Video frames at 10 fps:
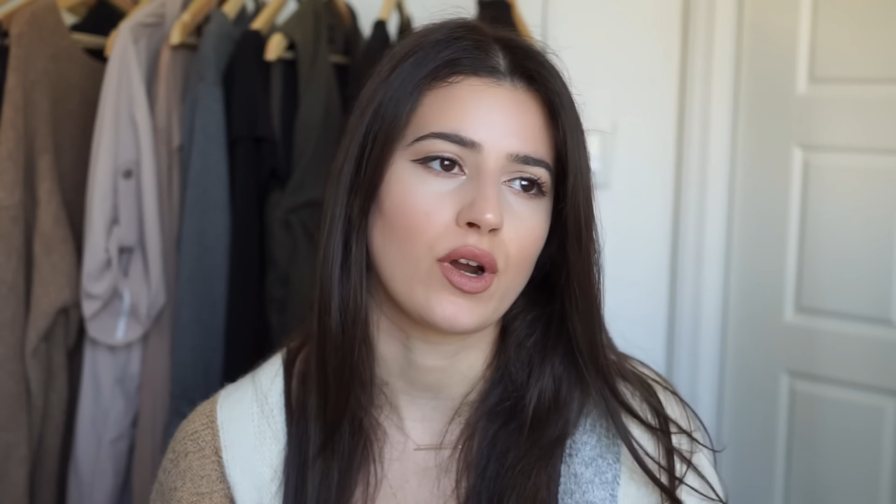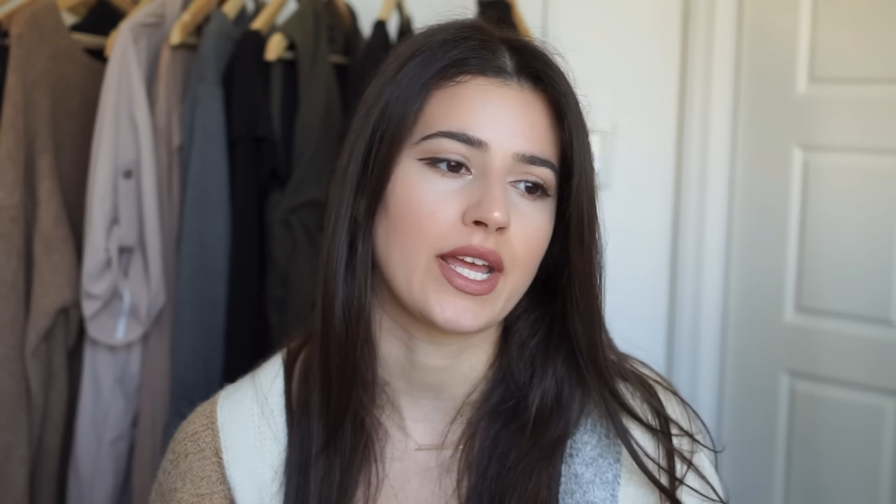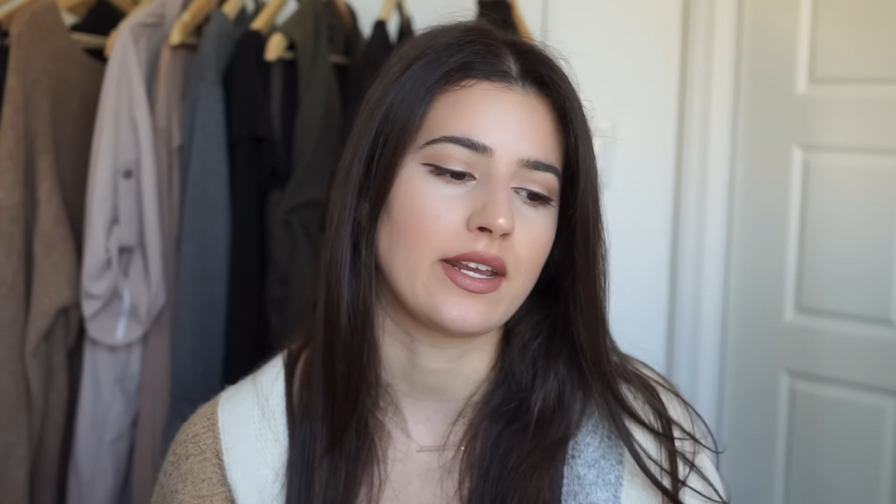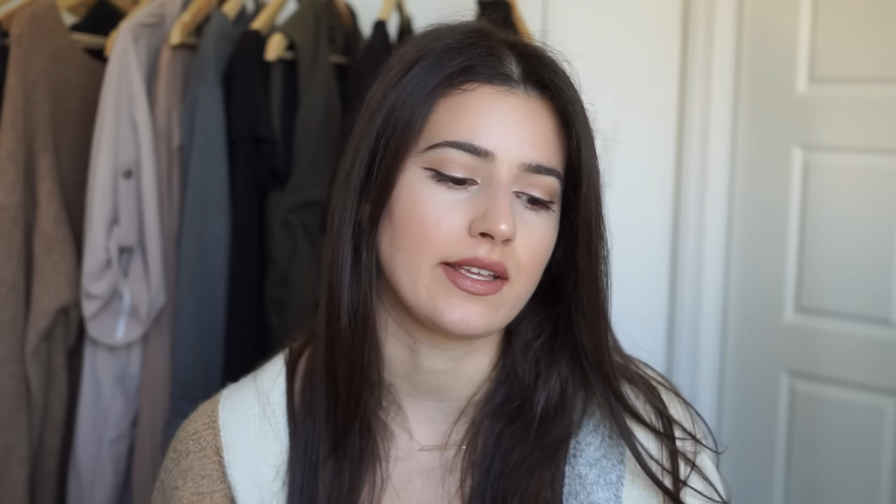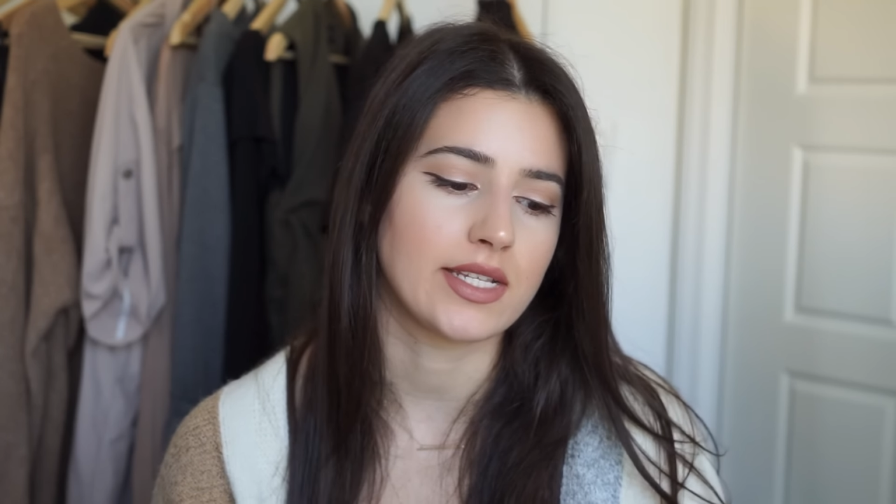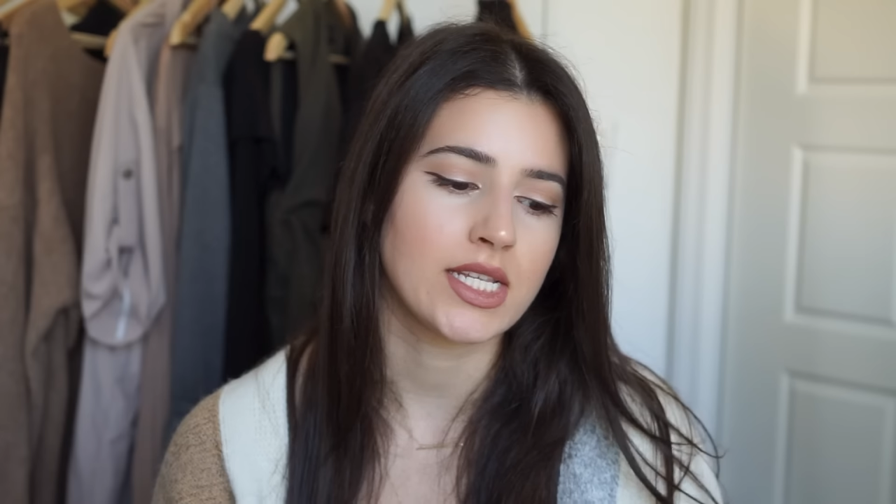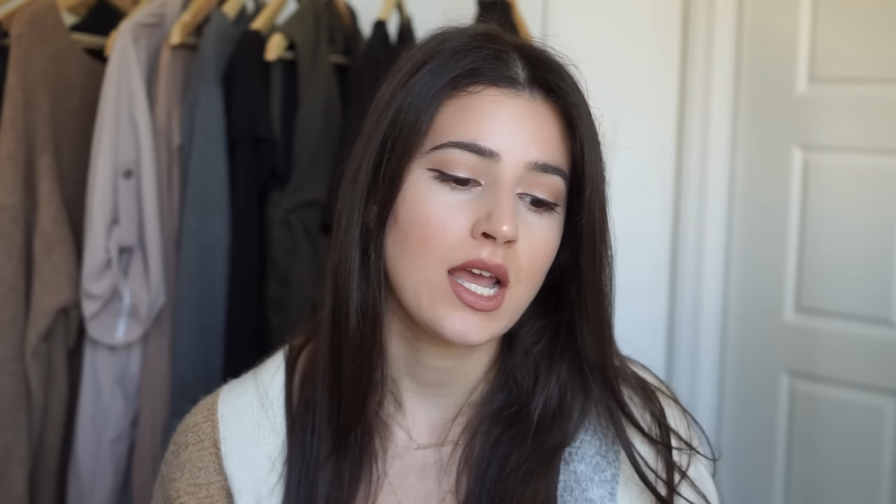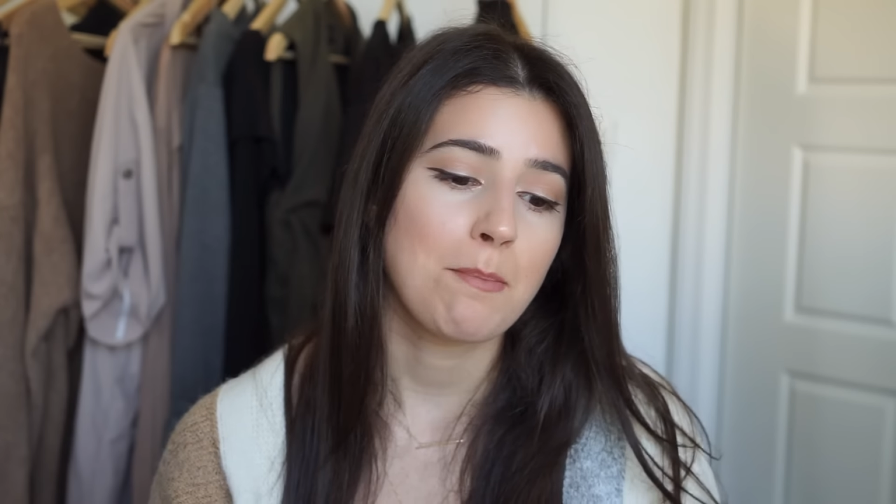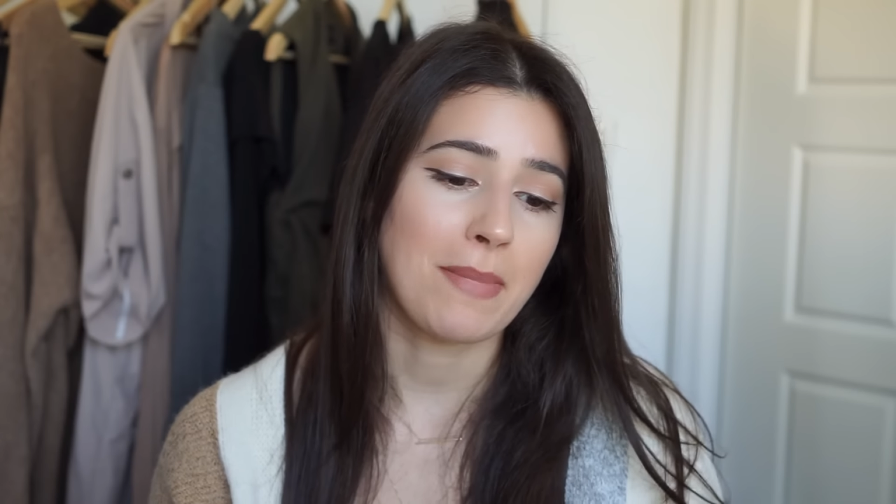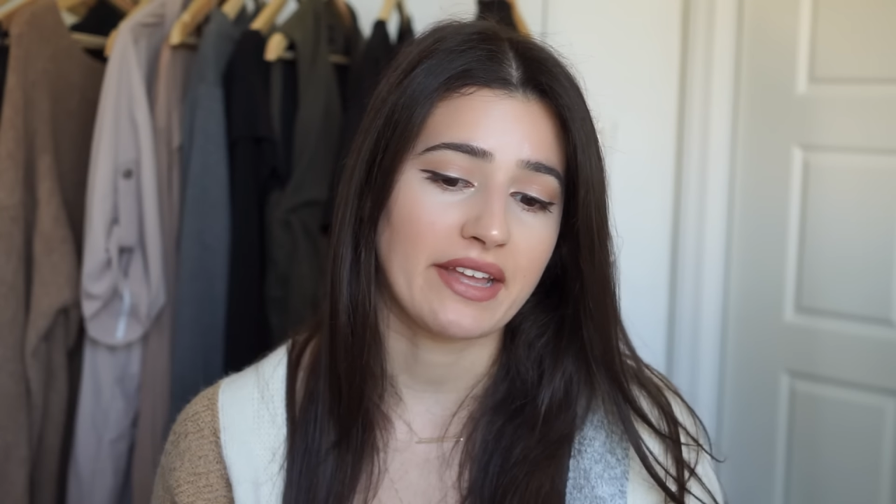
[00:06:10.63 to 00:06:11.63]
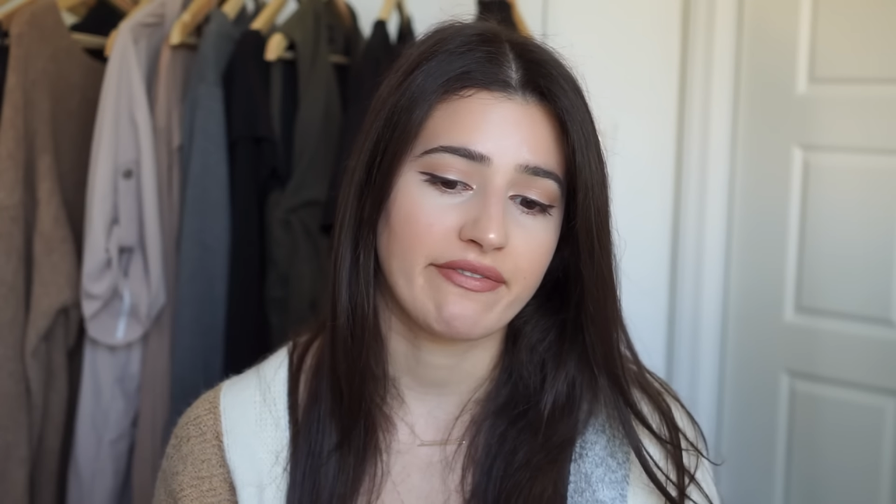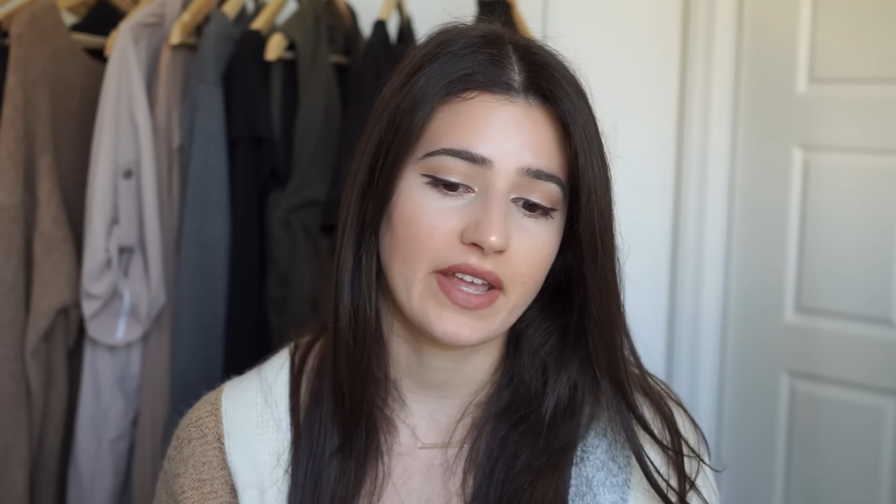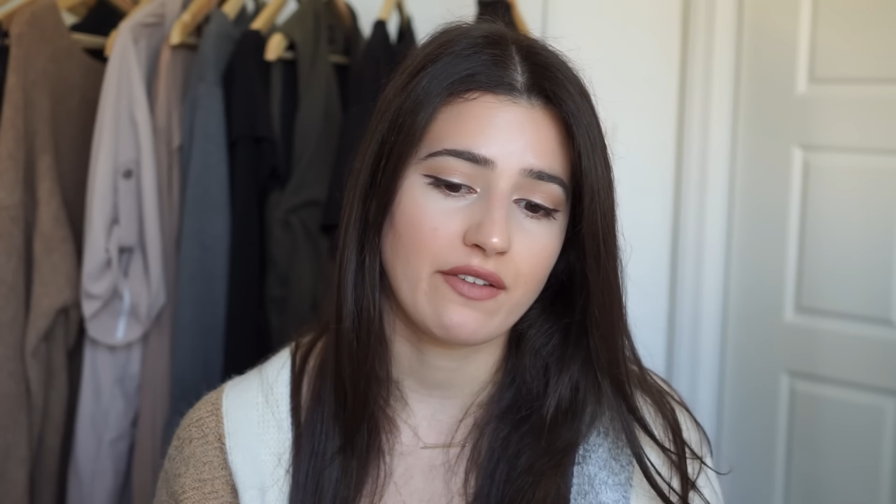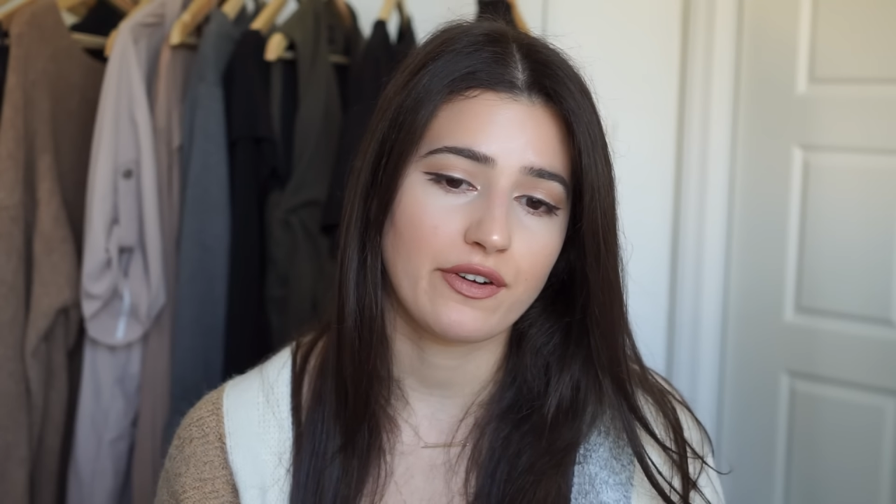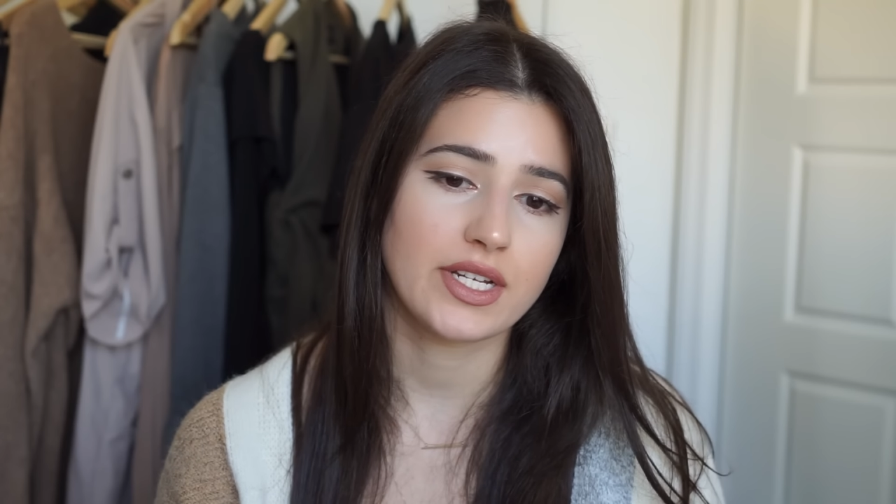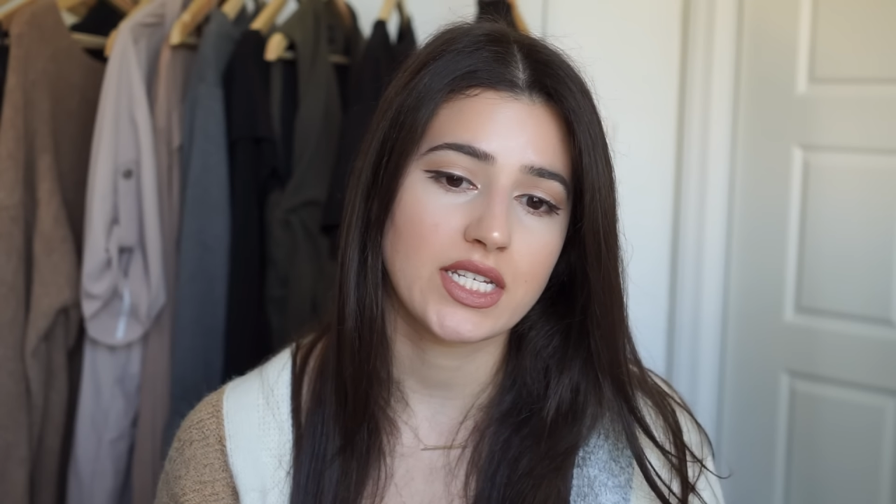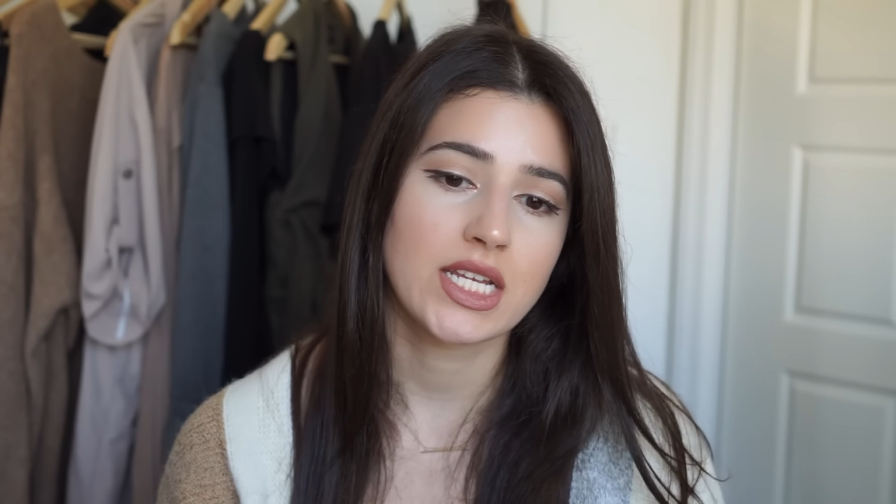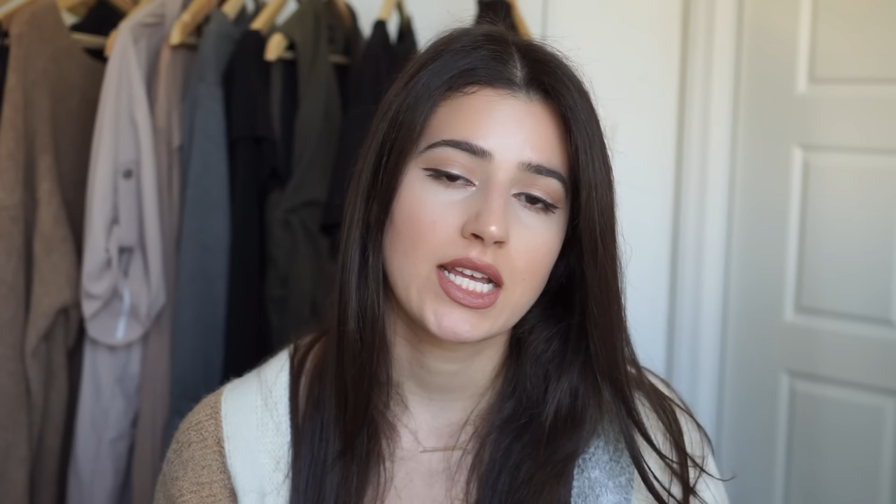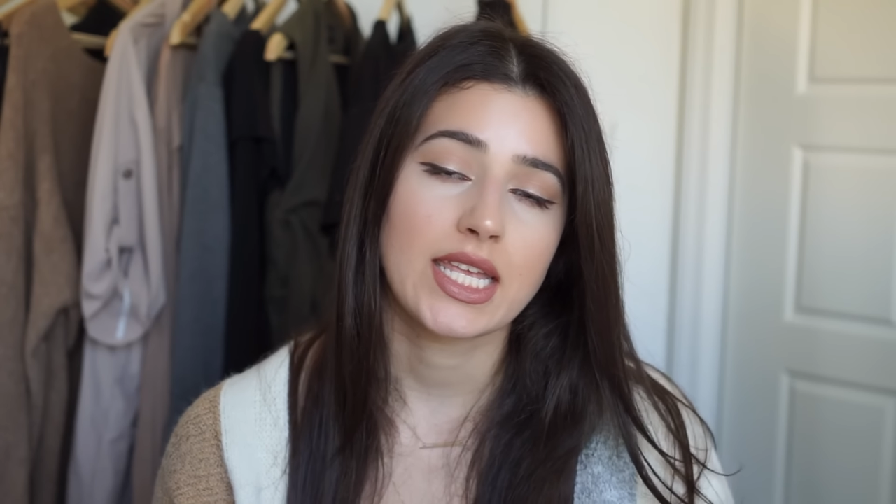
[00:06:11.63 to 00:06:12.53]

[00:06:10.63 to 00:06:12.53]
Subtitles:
It is my favorite